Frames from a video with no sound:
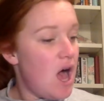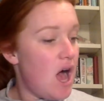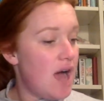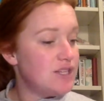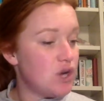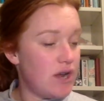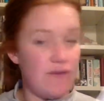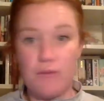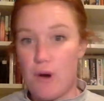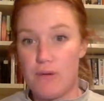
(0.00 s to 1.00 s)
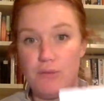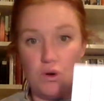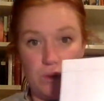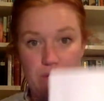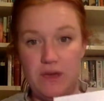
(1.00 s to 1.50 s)
I don't have a proper
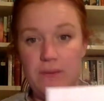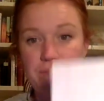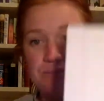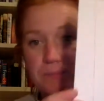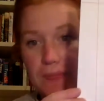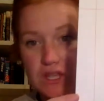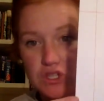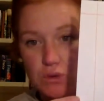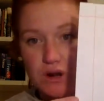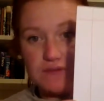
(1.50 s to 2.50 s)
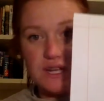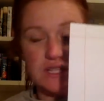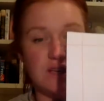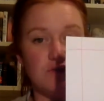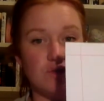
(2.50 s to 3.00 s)
book with me, so what I've done
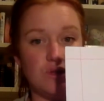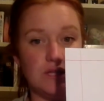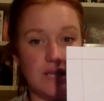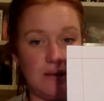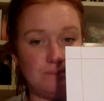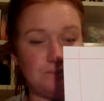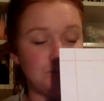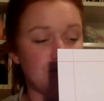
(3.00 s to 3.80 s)
is I've drawn this up,